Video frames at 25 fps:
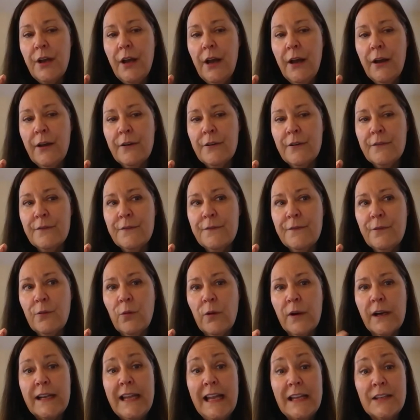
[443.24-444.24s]
of
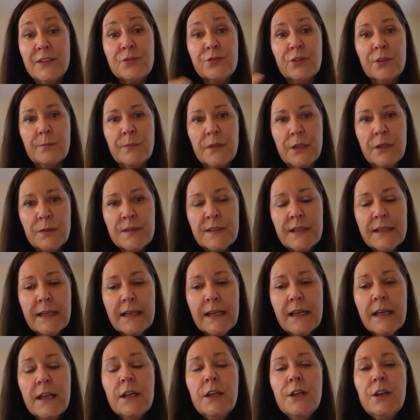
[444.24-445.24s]
orchestral
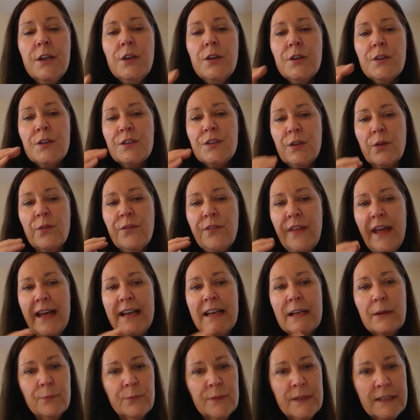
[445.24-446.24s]
music so that
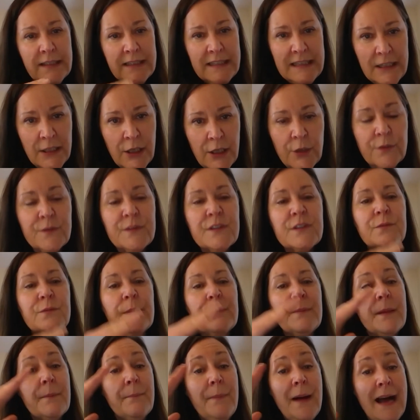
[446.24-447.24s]
it really goes
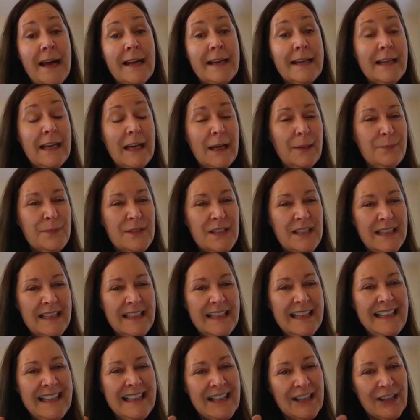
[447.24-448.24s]
from the body up to the
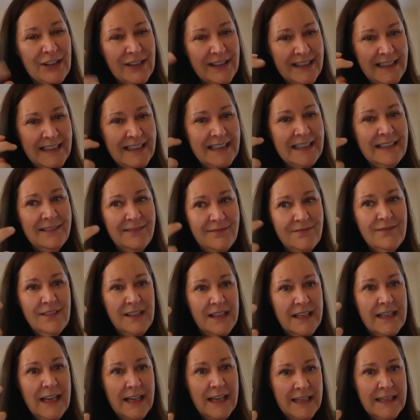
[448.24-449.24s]
ear in
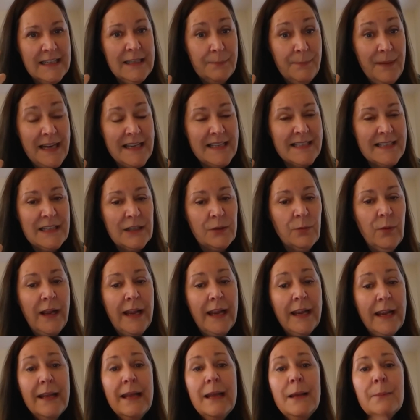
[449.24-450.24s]
a basic
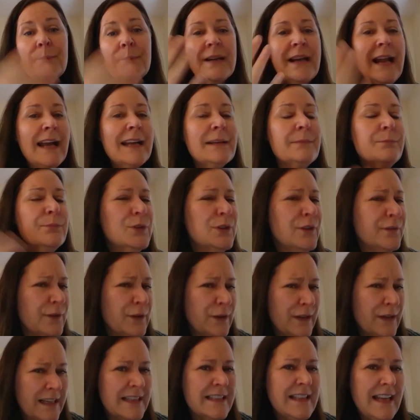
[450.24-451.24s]
way. But
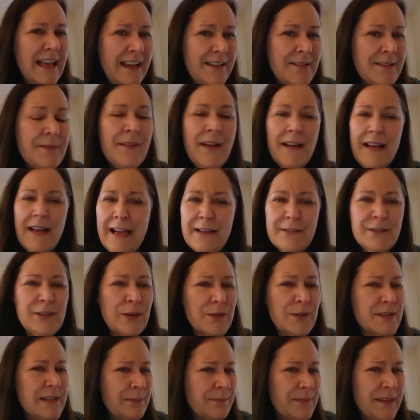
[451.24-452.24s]
I'd go
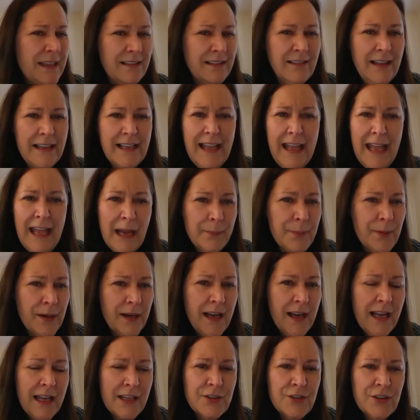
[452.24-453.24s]
something like
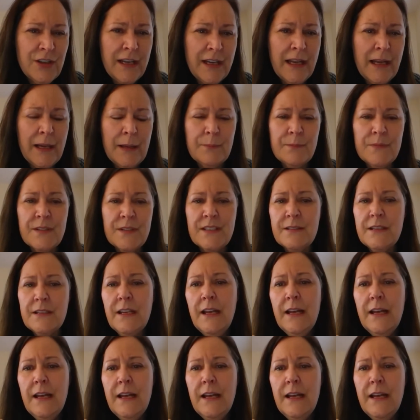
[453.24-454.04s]
apricot jams,